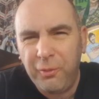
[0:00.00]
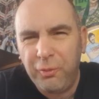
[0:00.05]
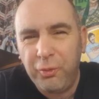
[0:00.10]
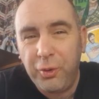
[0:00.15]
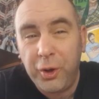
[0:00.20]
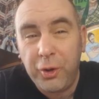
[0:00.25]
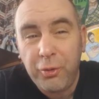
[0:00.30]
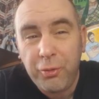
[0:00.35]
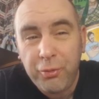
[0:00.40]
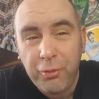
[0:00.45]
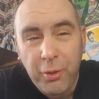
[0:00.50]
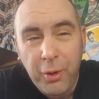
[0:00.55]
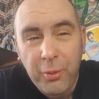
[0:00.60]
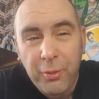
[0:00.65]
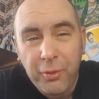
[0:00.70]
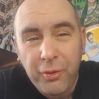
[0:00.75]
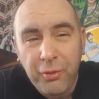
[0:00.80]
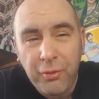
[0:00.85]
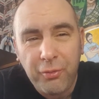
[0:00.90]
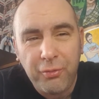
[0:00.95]

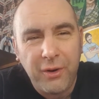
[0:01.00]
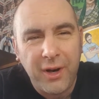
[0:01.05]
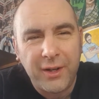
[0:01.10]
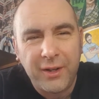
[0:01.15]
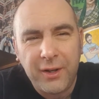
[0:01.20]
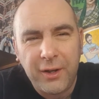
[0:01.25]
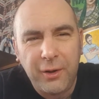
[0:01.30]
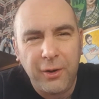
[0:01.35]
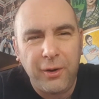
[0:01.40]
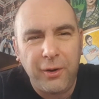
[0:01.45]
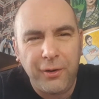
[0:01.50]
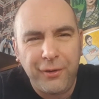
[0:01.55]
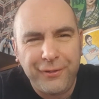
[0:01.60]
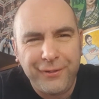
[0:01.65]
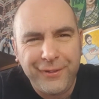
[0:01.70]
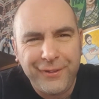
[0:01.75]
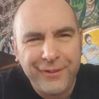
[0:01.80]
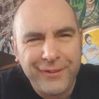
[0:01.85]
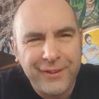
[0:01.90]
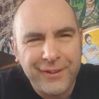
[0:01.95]
recruits Randy
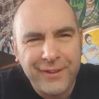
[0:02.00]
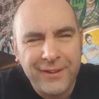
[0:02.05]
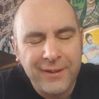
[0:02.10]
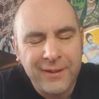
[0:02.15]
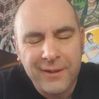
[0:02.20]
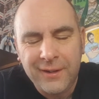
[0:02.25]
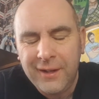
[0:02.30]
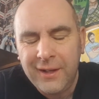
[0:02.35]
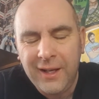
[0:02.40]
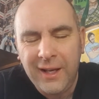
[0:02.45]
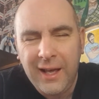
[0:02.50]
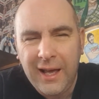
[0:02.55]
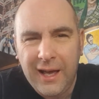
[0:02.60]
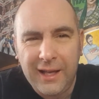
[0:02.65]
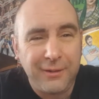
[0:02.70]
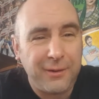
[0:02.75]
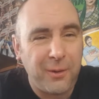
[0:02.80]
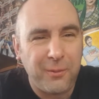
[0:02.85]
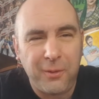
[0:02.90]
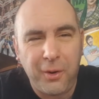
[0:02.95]
Orton.
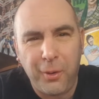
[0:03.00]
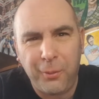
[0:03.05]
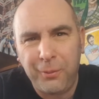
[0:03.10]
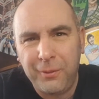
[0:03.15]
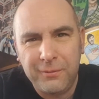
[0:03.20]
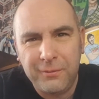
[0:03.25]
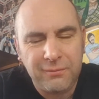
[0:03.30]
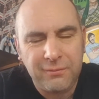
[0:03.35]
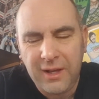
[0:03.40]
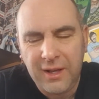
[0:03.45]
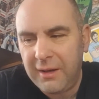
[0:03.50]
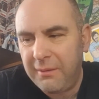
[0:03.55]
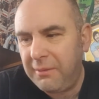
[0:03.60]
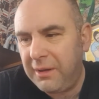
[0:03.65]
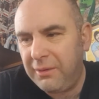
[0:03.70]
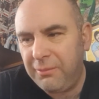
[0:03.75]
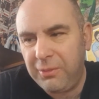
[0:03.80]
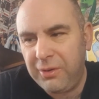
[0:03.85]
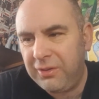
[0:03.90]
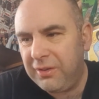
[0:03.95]
I don't know. I
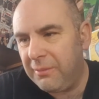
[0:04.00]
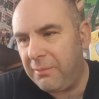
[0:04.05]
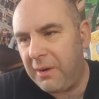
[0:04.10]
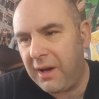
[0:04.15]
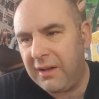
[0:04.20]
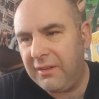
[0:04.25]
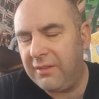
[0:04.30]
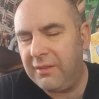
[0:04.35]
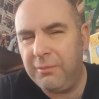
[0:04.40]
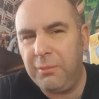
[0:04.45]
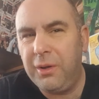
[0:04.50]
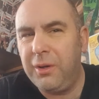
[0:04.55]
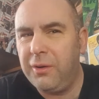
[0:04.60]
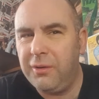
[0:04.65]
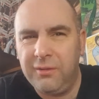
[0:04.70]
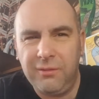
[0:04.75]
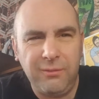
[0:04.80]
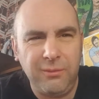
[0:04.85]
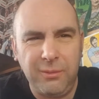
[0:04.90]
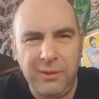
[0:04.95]
mean, we're surmising.
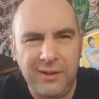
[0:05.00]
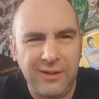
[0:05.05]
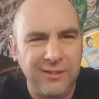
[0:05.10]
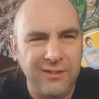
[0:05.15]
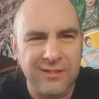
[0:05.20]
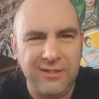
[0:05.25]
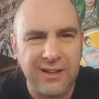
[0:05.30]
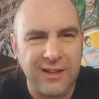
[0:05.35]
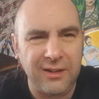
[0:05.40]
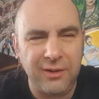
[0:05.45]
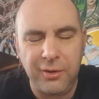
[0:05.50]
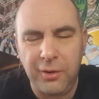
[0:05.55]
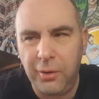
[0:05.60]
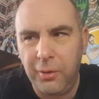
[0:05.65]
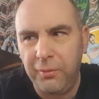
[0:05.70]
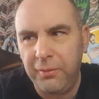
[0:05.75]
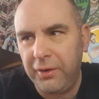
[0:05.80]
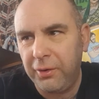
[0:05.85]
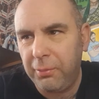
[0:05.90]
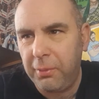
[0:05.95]
We can sit and
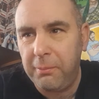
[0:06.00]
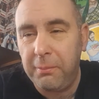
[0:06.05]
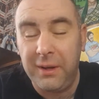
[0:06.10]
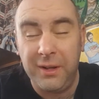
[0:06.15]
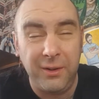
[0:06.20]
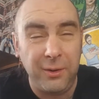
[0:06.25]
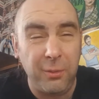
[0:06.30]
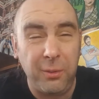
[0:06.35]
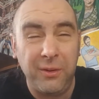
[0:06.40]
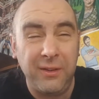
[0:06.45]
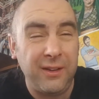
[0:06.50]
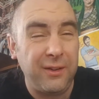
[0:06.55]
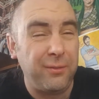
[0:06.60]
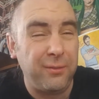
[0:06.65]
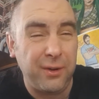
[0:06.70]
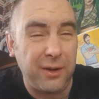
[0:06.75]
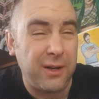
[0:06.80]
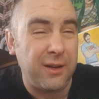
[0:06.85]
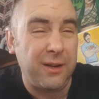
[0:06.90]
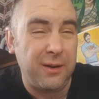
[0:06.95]
do this. We've been doing this
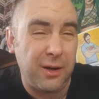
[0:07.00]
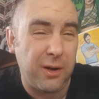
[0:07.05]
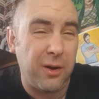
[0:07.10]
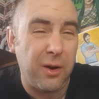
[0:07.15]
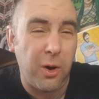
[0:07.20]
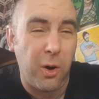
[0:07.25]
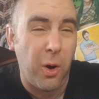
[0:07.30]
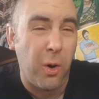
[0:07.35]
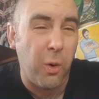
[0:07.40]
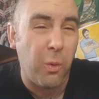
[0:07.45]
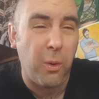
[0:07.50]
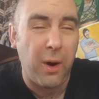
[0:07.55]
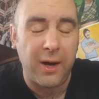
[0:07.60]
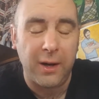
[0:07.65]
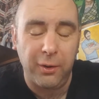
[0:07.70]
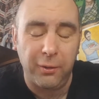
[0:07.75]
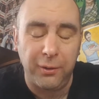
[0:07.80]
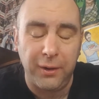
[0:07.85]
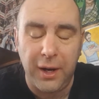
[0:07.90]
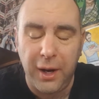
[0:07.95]
for a
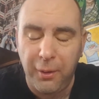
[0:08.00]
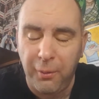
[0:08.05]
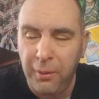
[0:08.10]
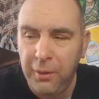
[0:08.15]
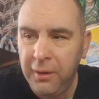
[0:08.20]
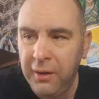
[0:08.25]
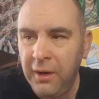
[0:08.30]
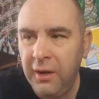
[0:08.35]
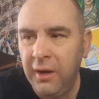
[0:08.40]
while now,